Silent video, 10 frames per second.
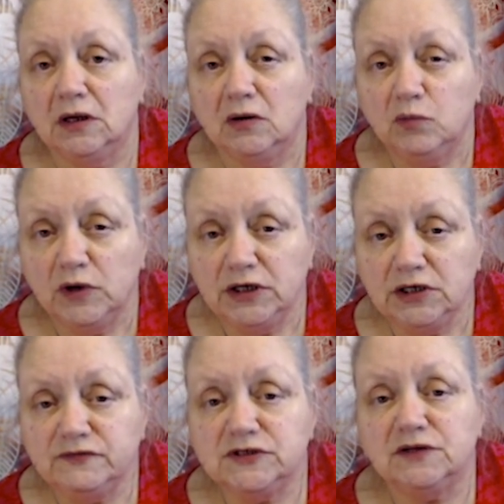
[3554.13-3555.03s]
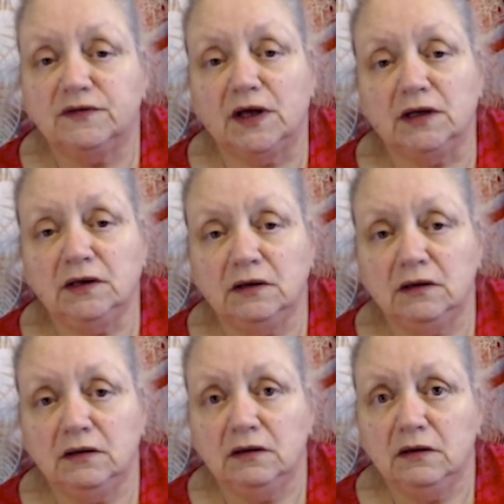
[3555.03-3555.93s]
When you've done that,
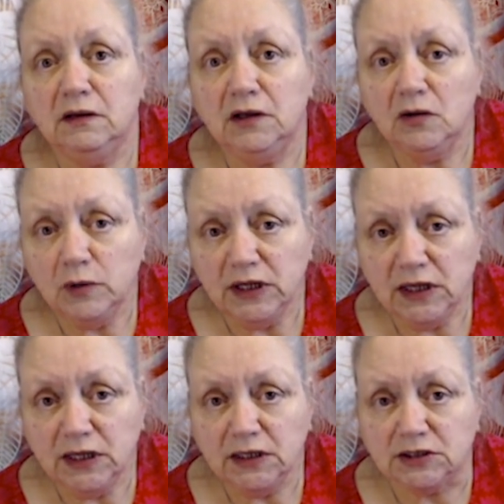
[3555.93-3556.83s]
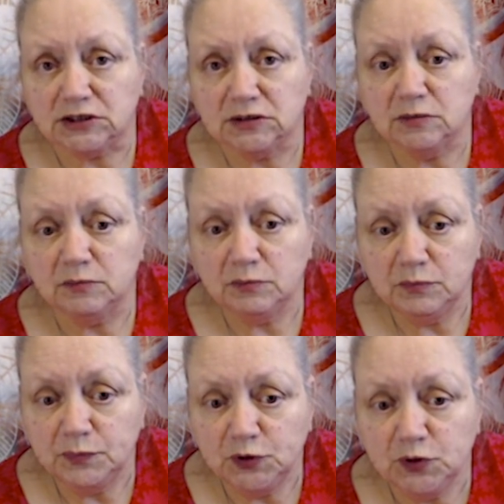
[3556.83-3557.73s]
go ahead,
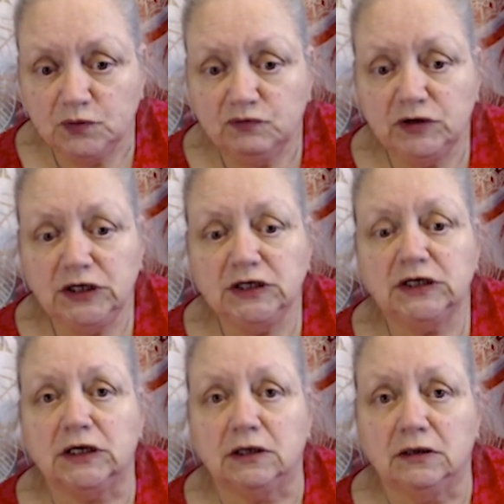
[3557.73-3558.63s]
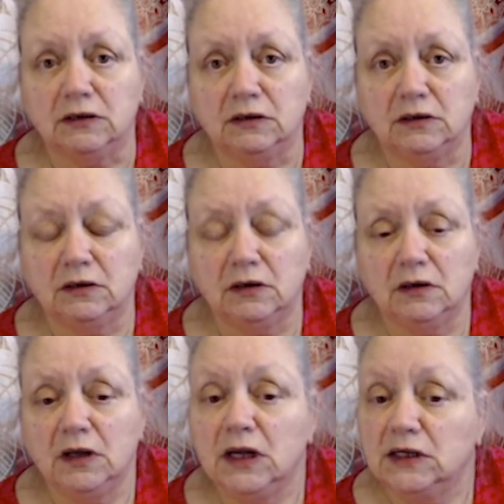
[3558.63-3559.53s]
book a reading.
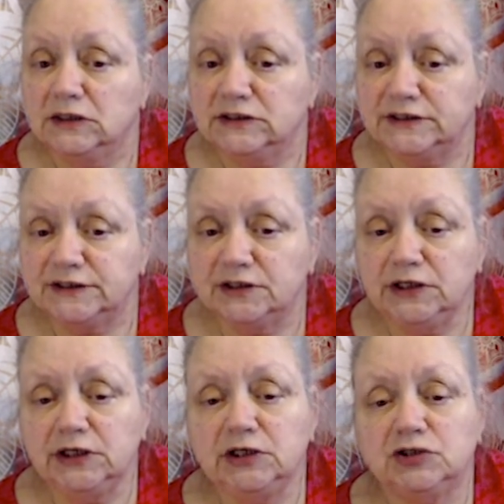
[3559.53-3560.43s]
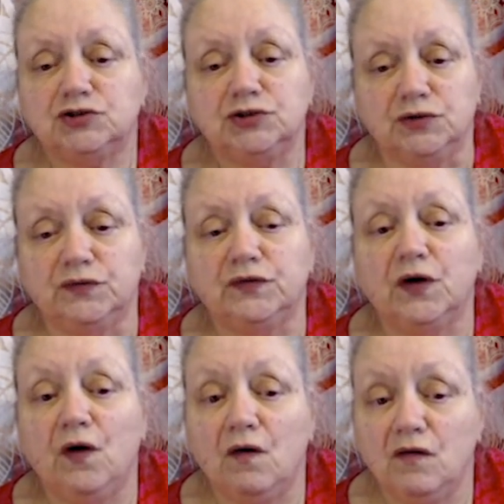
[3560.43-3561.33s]
Psychic Truth
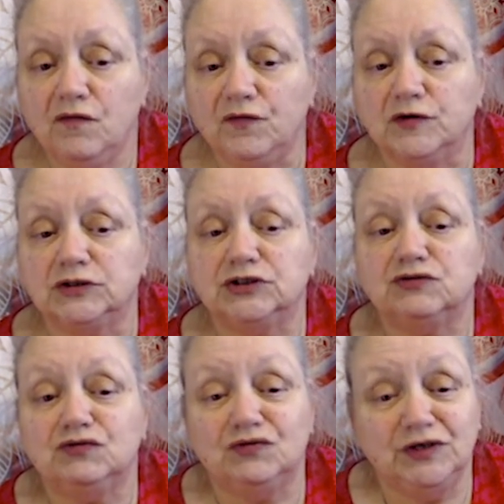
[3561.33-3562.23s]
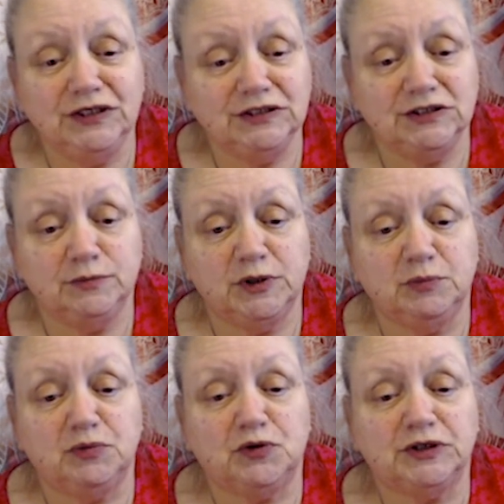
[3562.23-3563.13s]
offers reasonably
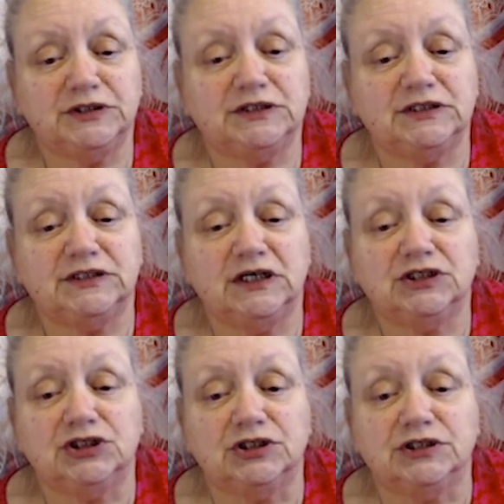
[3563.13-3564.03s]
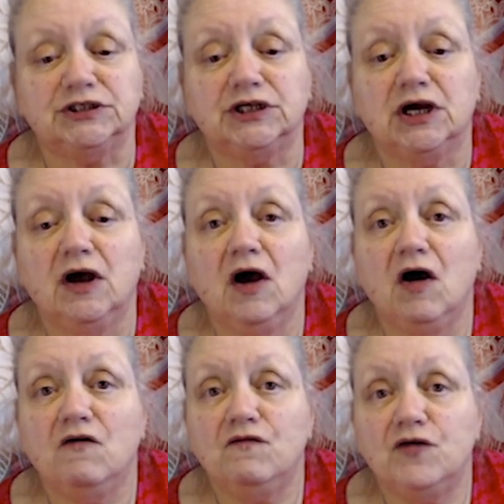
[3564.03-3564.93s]
priced sessions
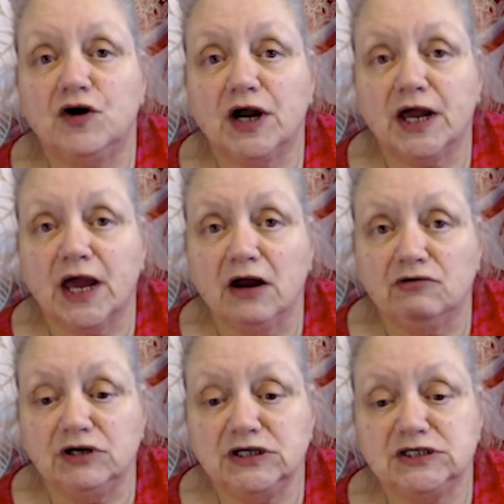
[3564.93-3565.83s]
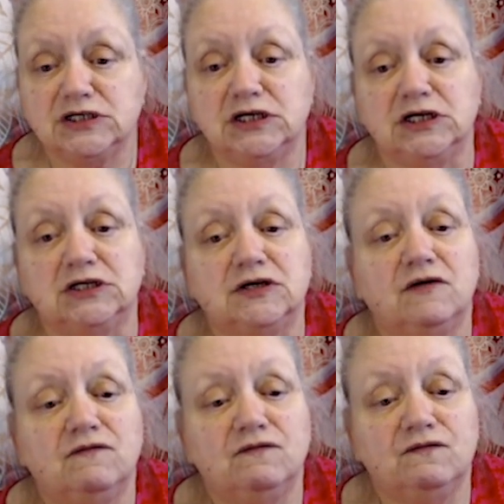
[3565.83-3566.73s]
for a guaranteed
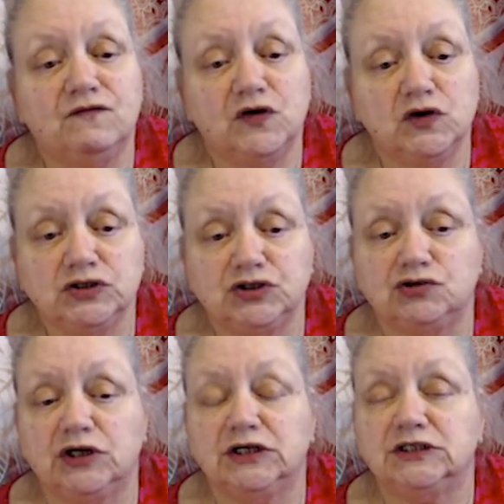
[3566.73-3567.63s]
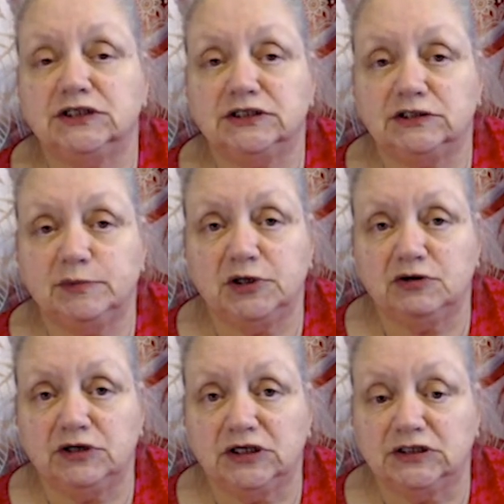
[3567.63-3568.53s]
first rate
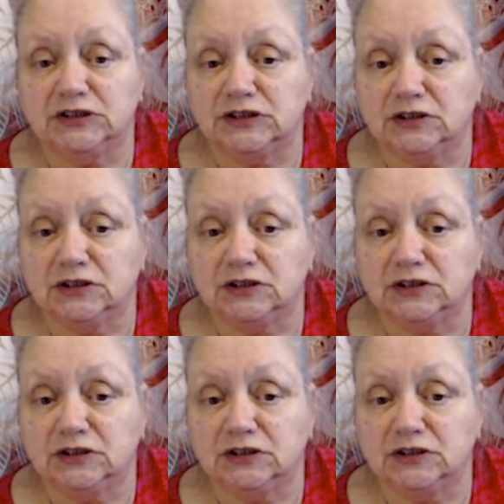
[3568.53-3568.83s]
experience.